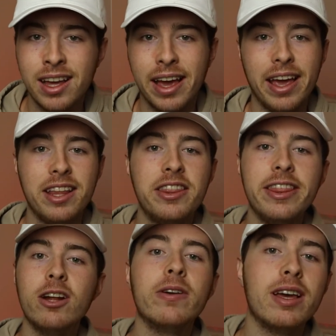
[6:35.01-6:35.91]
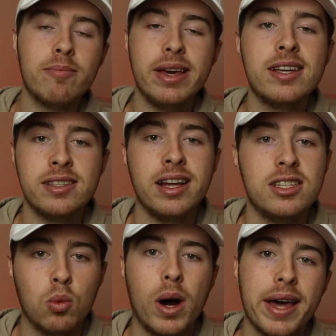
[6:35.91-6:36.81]
In theory, it makes sense
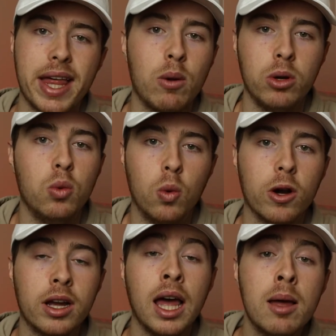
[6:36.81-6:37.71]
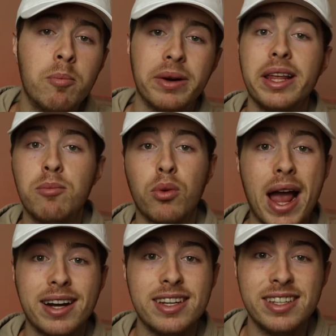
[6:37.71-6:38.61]
why that would work, but in
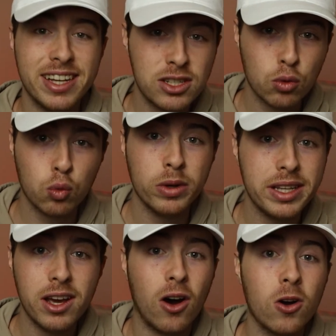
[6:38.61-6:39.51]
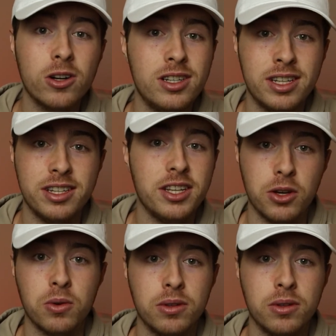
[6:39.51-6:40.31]
practice, it's really hard to do.